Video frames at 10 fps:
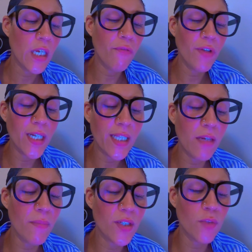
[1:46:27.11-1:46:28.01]
Even the
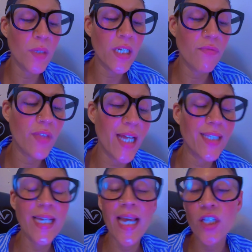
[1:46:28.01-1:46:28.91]
demons believe
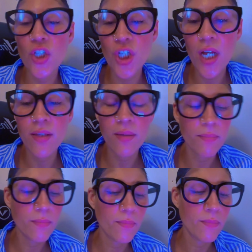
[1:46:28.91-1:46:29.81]
that and shudder.